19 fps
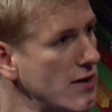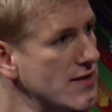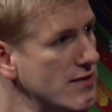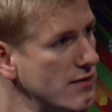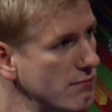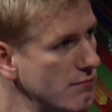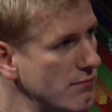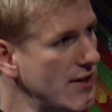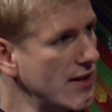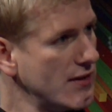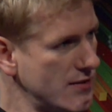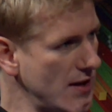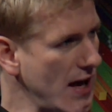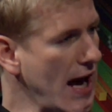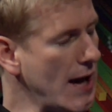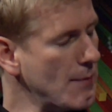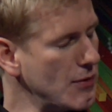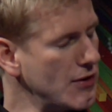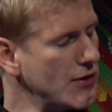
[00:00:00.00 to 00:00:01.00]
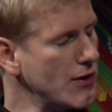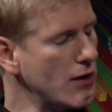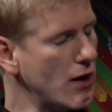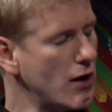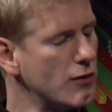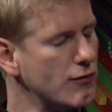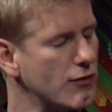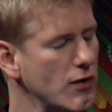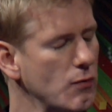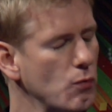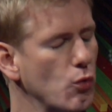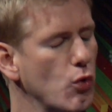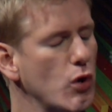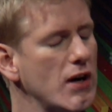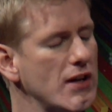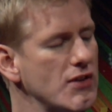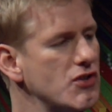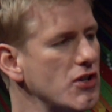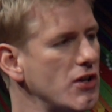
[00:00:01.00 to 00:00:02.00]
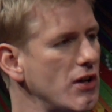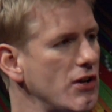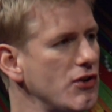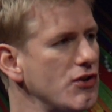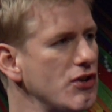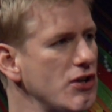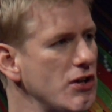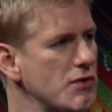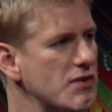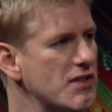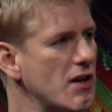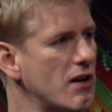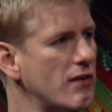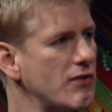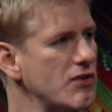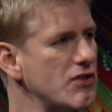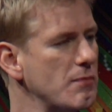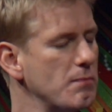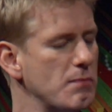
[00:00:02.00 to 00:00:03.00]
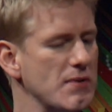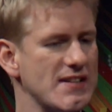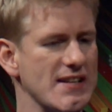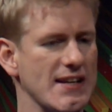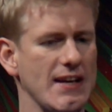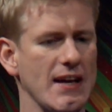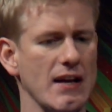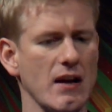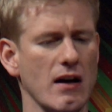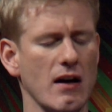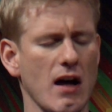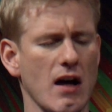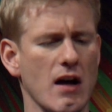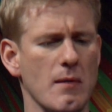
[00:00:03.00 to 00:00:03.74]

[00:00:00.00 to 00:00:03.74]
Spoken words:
recent things that happened over in Woolwich and news coverage in particular,